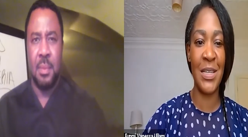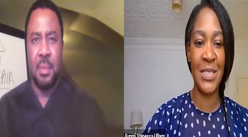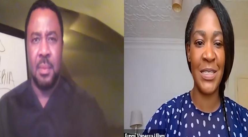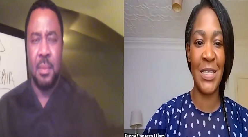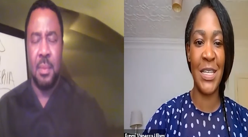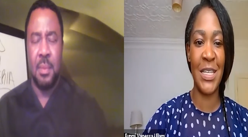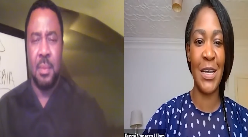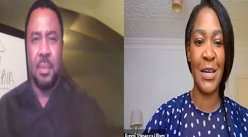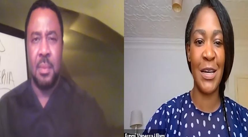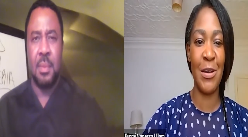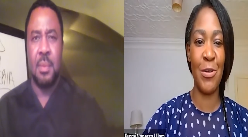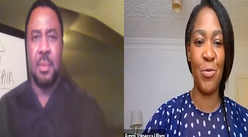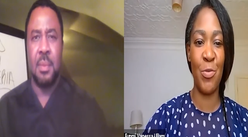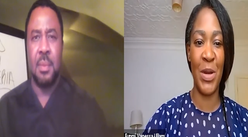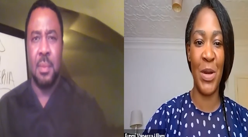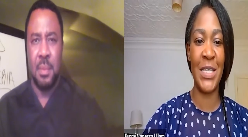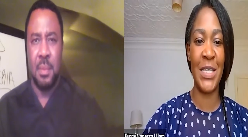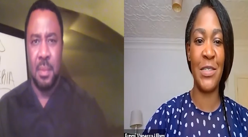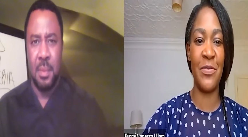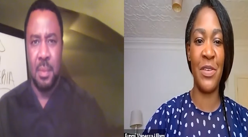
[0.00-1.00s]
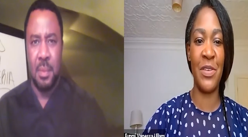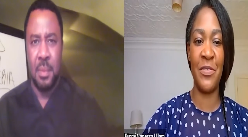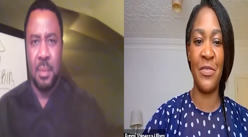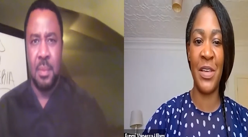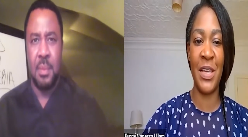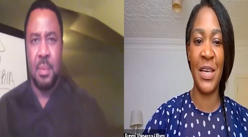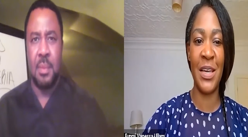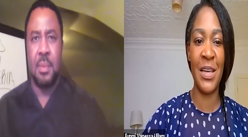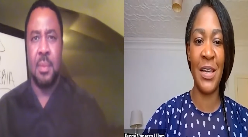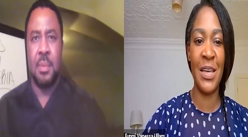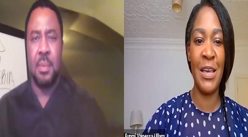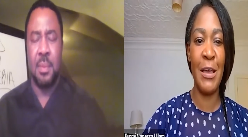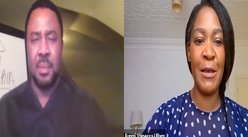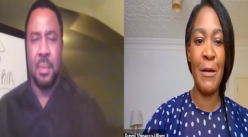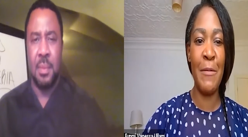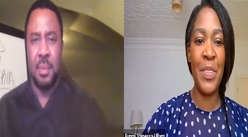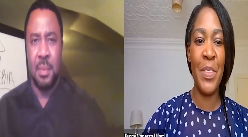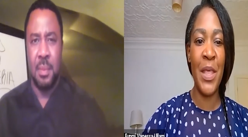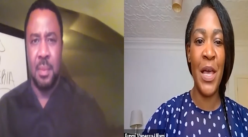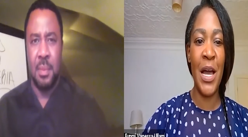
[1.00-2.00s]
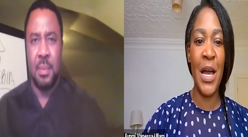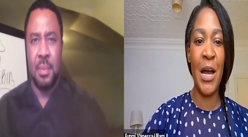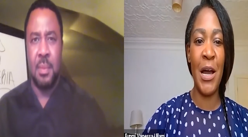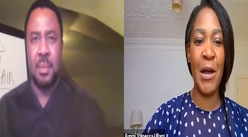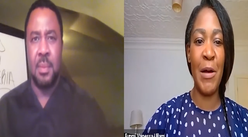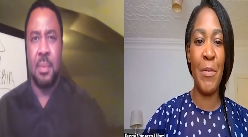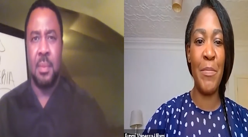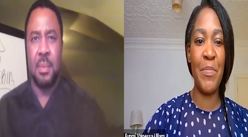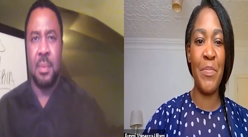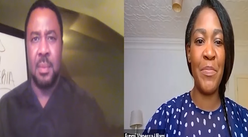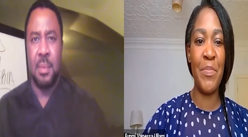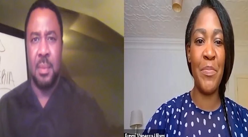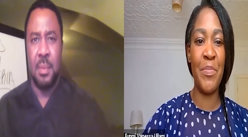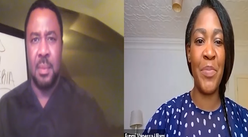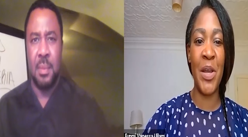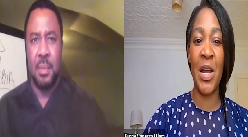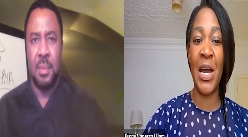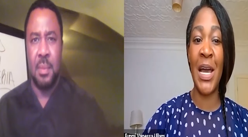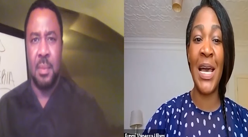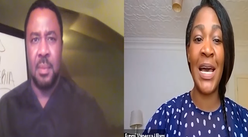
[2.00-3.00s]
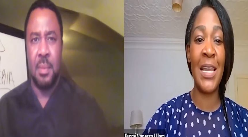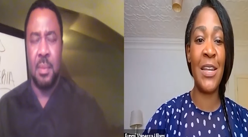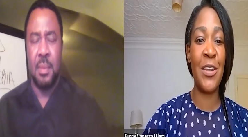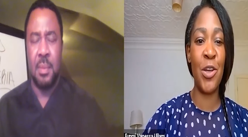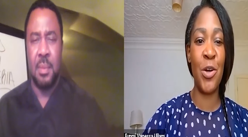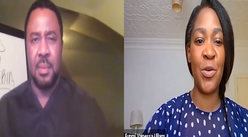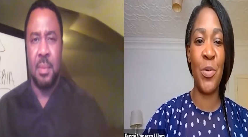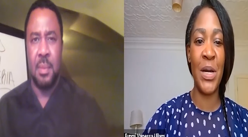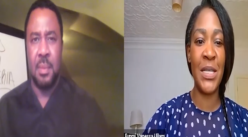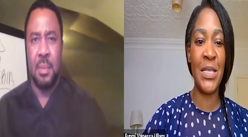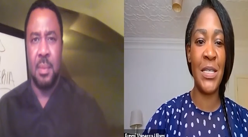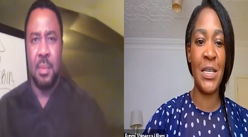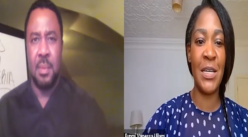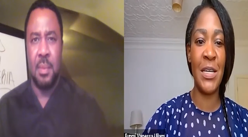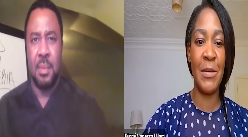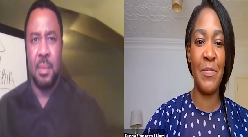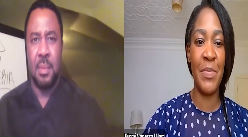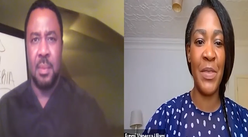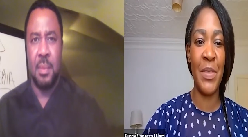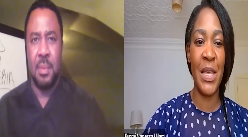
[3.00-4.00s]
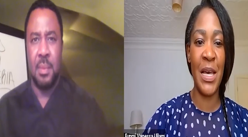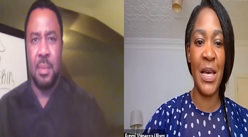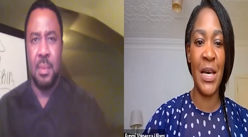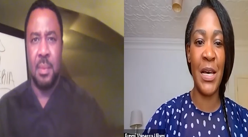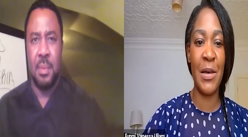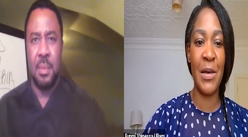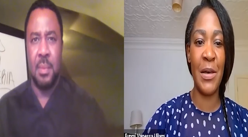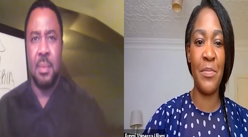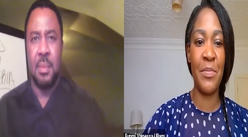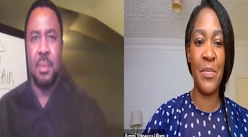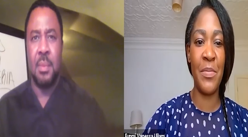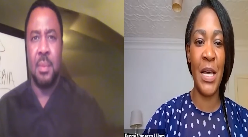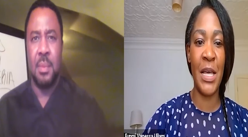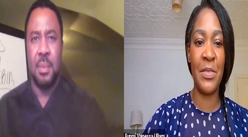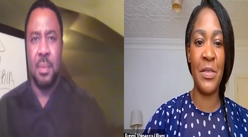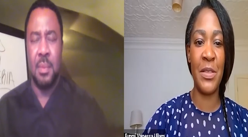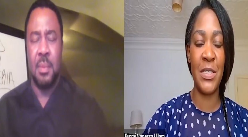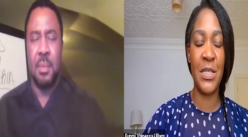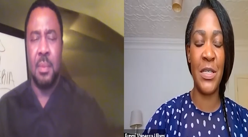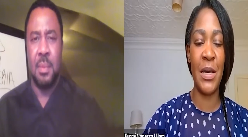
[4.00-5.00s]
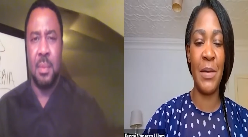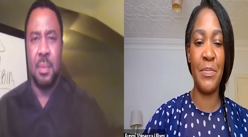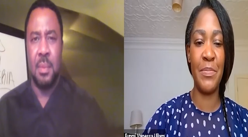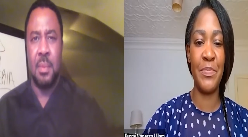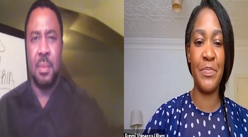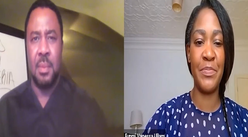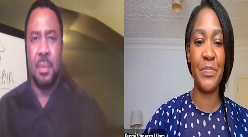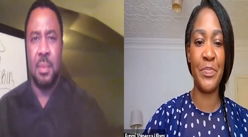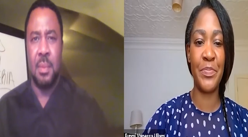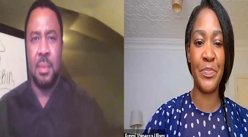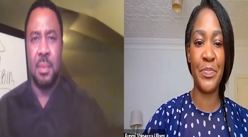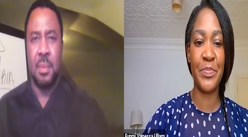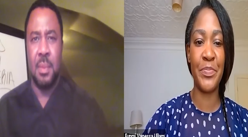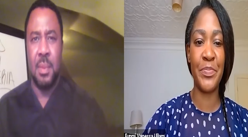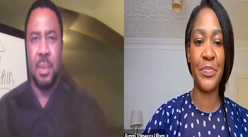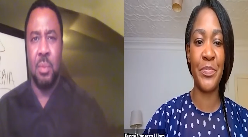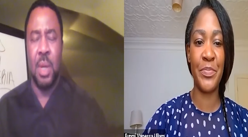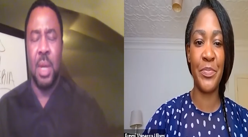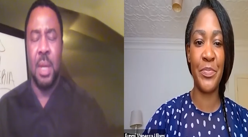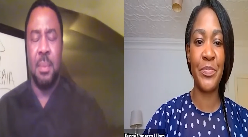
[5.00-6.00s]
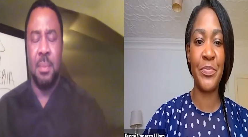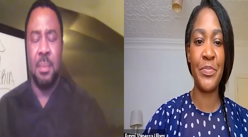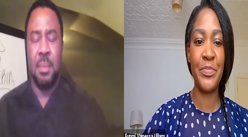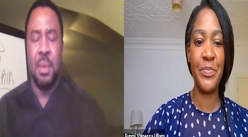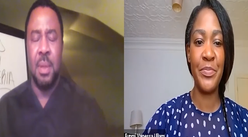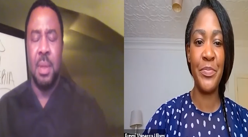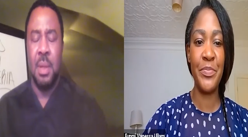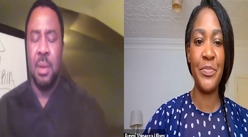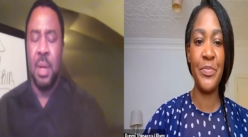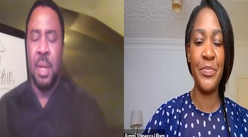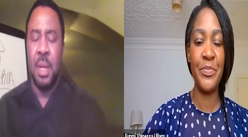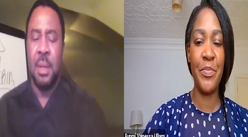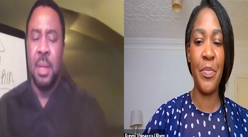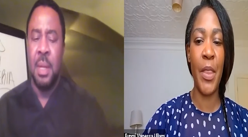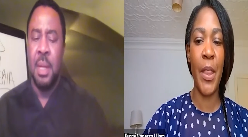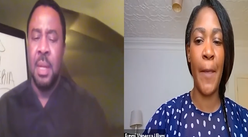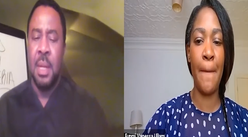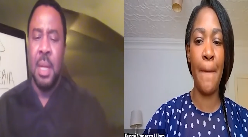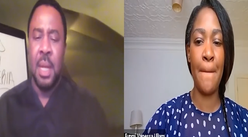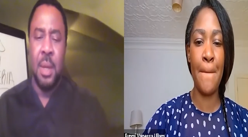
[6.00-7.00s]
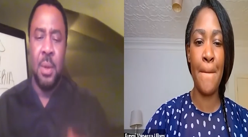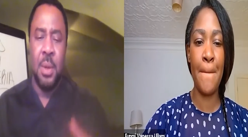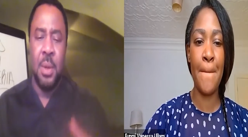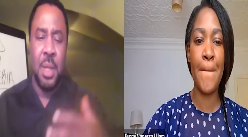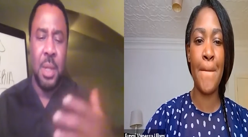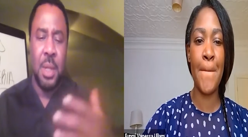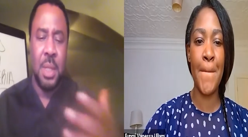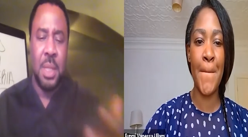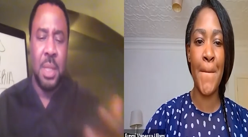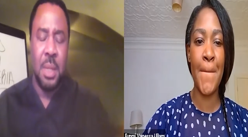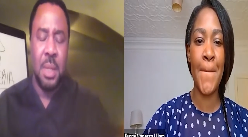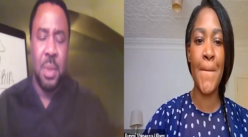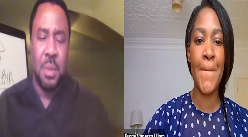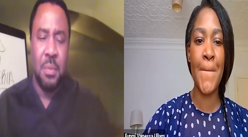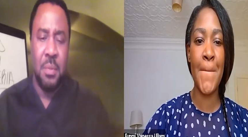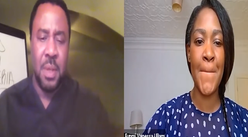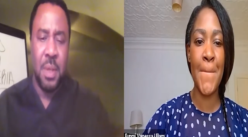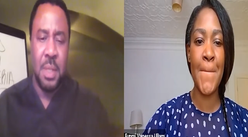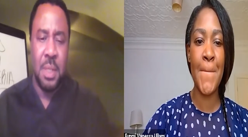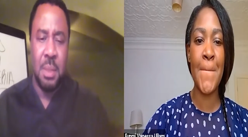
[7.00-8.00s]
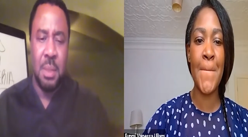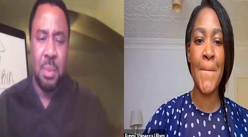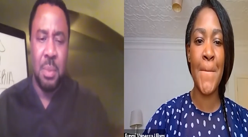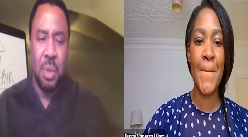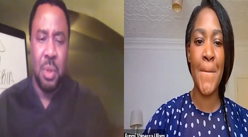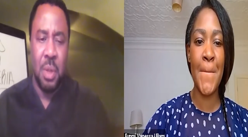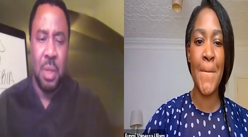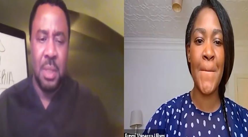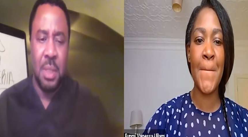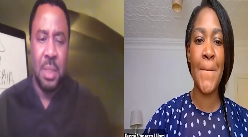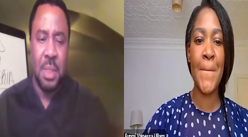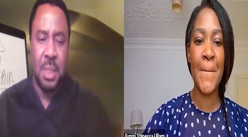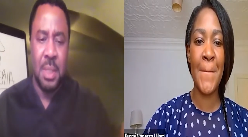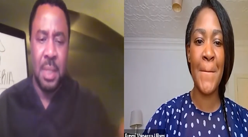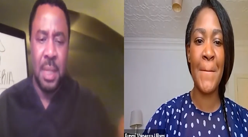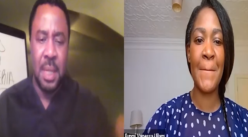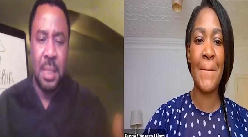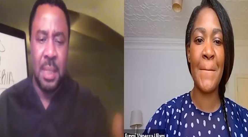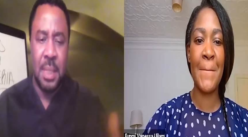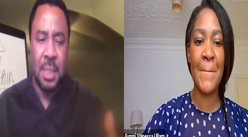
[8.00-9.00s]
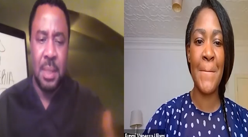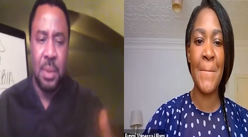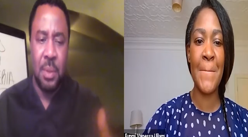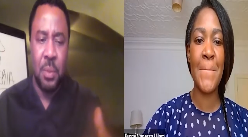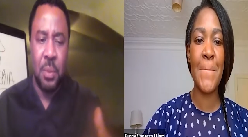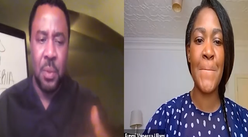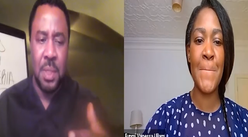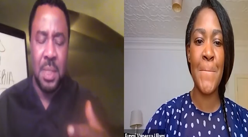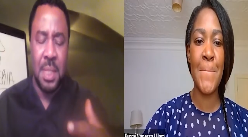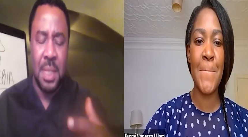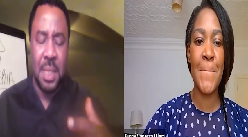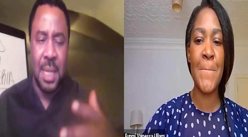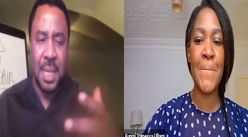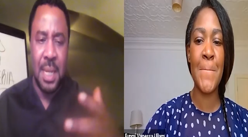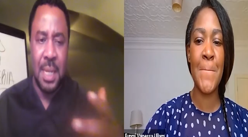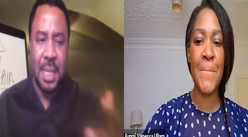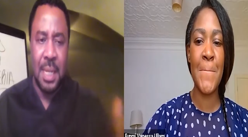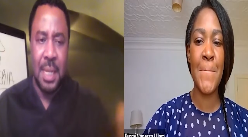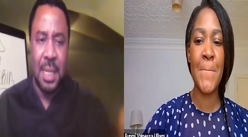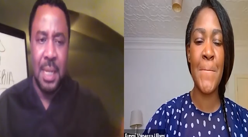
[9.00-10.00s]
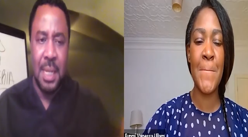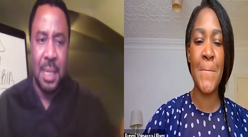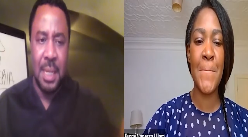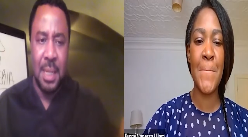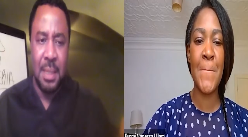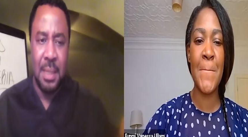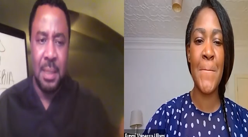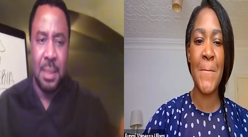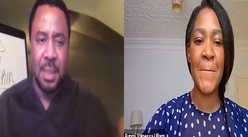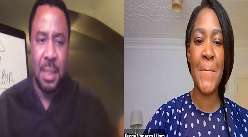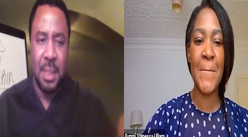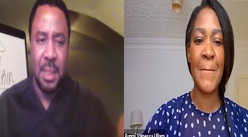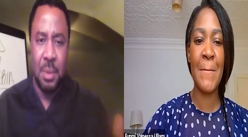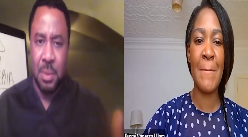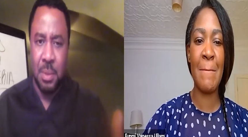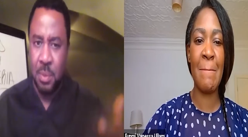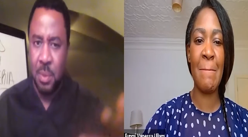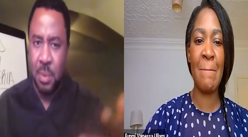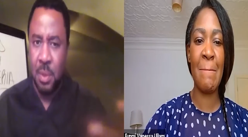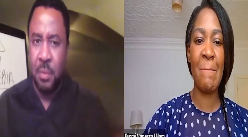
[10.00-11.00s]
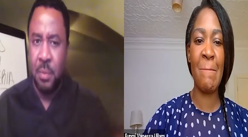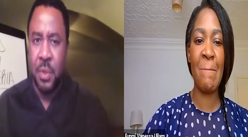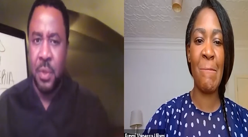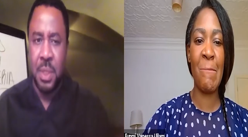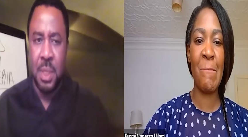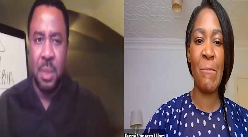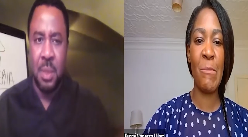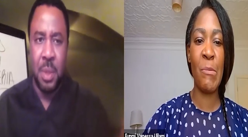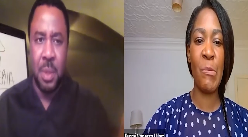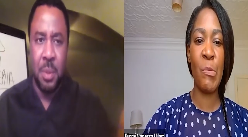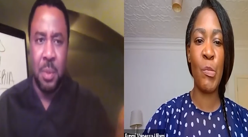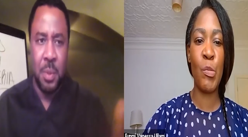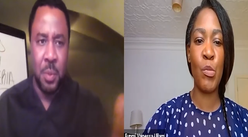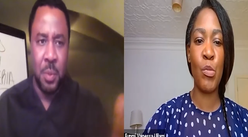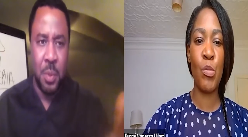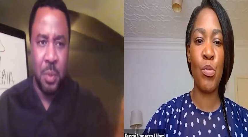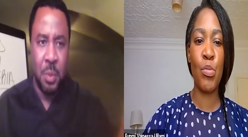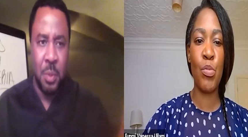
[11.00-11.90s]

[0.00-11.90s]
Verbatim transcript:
Speaker 1: holistic ways of living. Um, but I had no idea um, at the time.
Speaker 2: Right, right. And uh, the thing with vegetable oils is that once they get heated, obviously when